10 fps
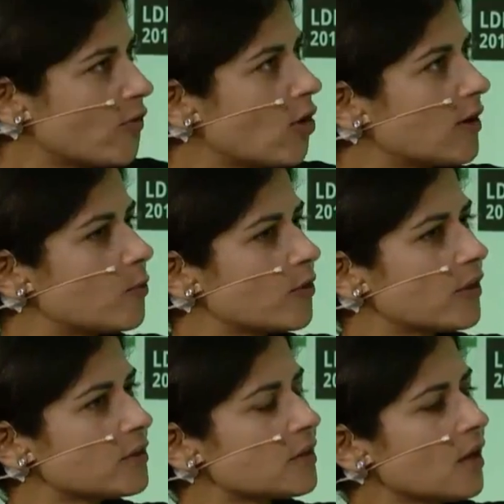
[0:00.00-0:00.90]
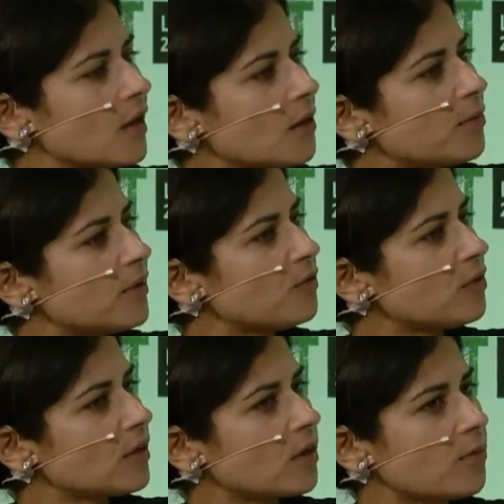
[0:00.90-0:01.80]
all lived with this. But if you
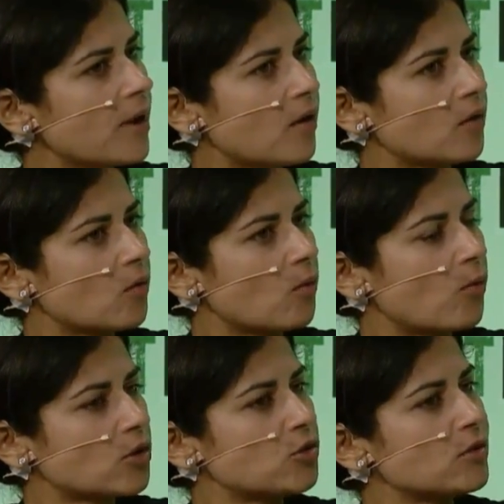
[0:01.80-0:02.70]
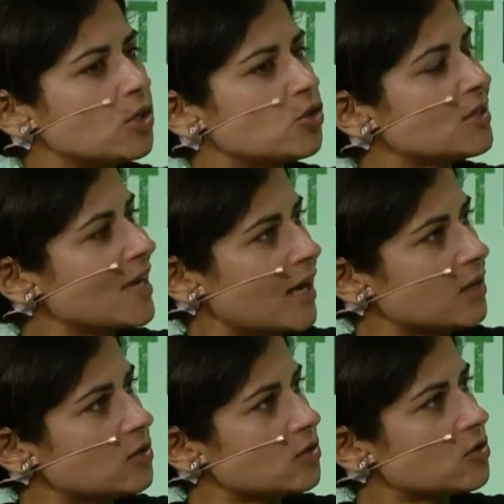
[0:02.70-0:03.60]
think about what you need to
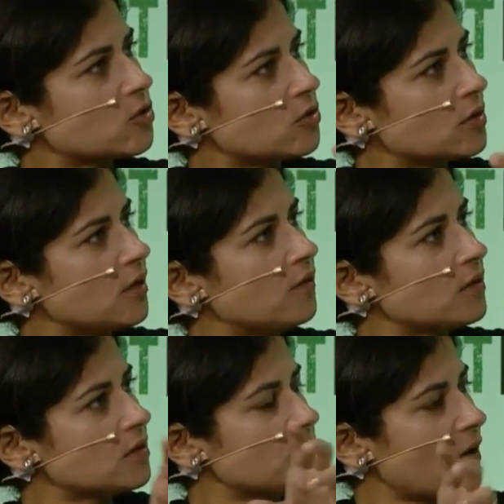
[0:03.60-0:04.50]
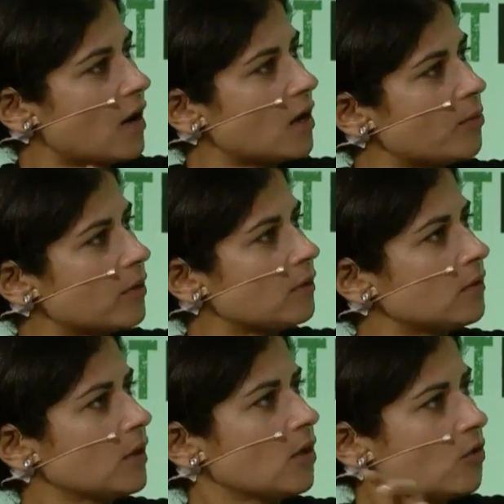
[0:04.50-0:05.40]
test to see if this is viable,
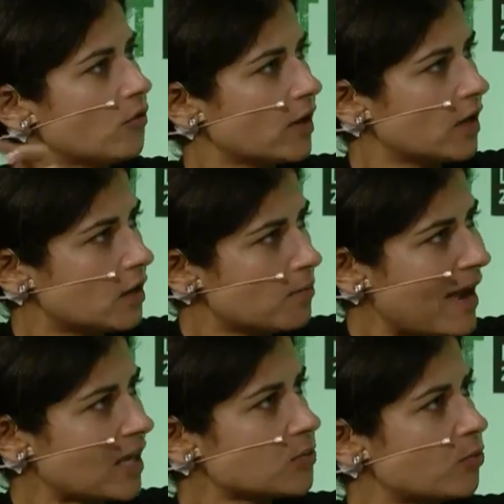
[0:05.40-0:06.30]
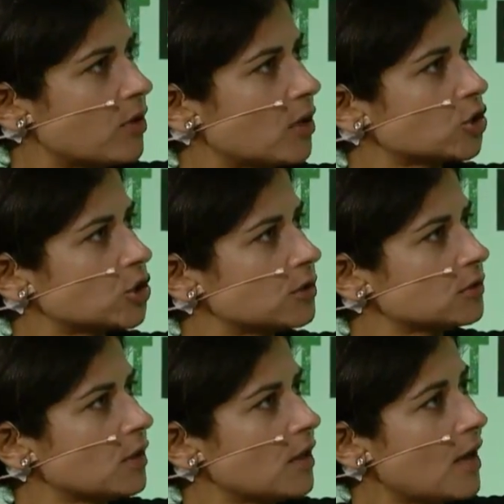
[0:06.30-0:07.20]
really in a mass
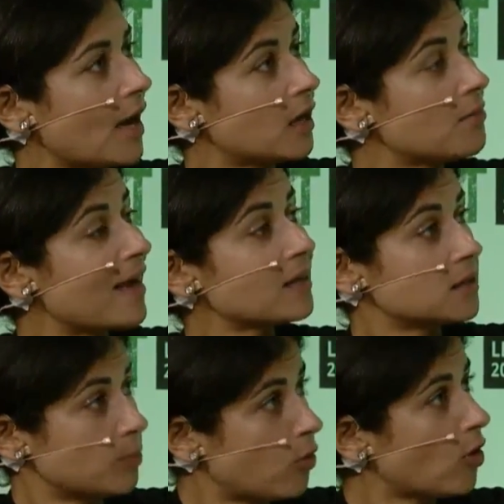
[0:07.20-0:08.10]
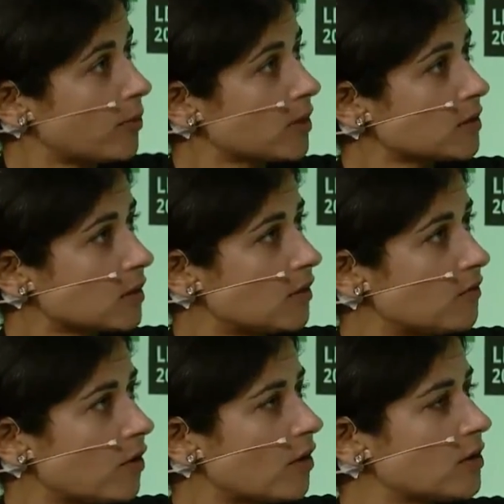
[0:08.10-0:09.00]
production and in mass deployment in
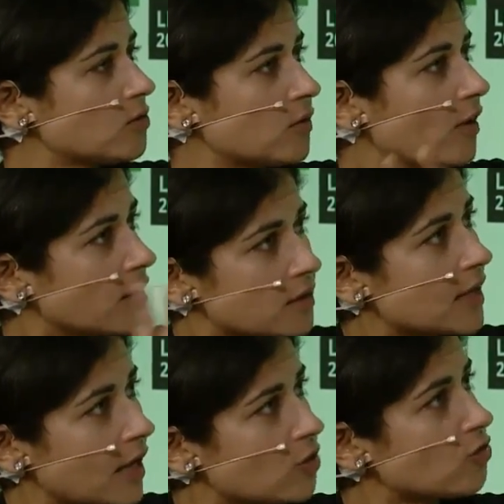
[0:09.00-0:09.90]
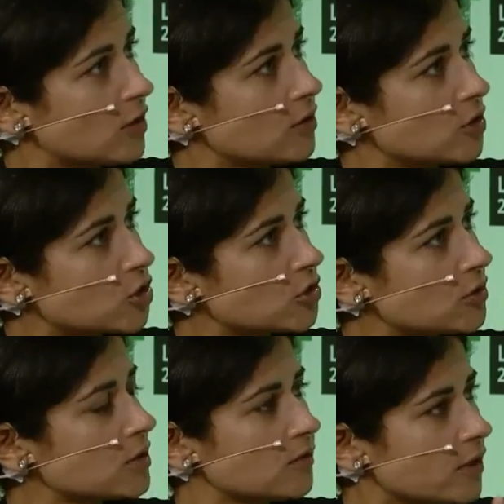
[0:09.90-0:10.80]
very sort of unsanitary
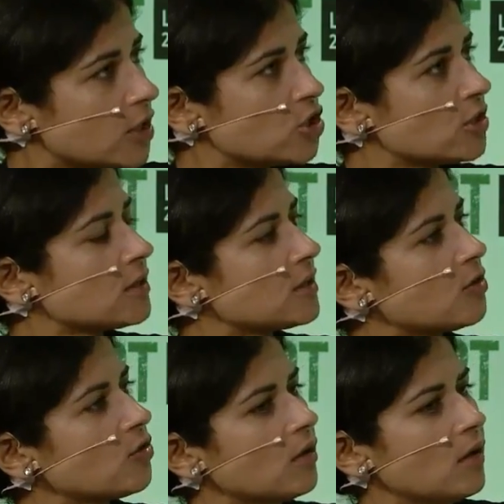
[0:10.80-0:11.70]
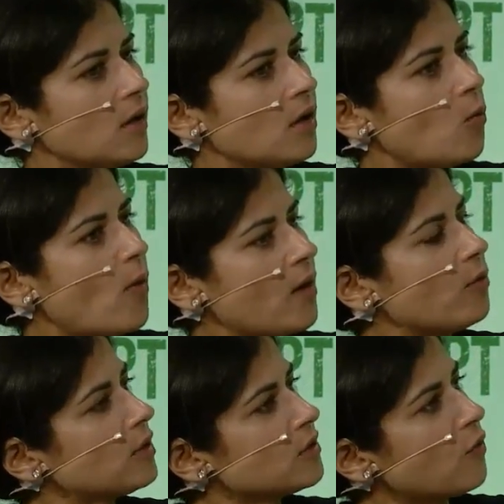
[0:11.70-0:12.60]
conditions in villages, etc., where
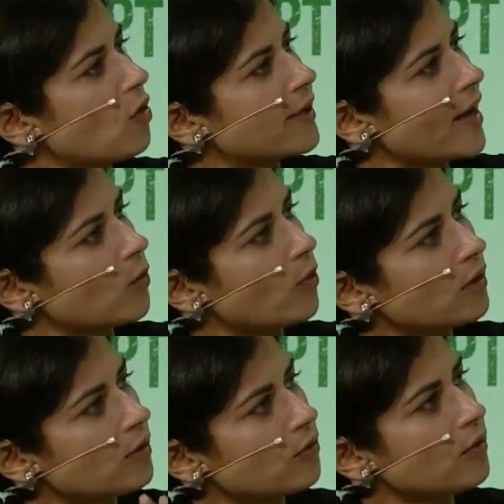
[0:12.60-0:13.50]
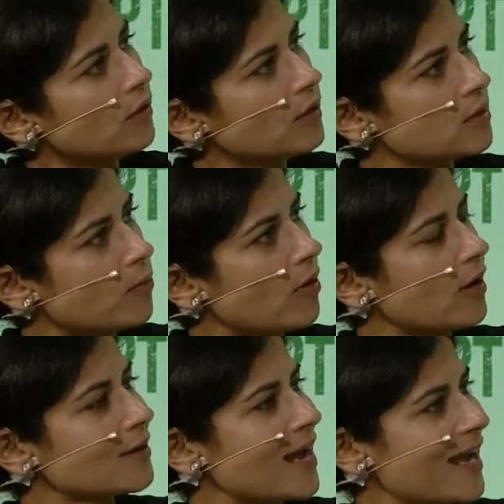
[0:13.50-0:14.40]
would this fall down? What are the three things the
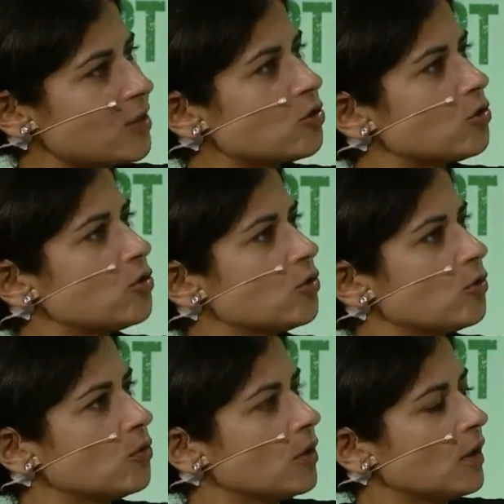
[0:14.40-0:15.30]
product has to do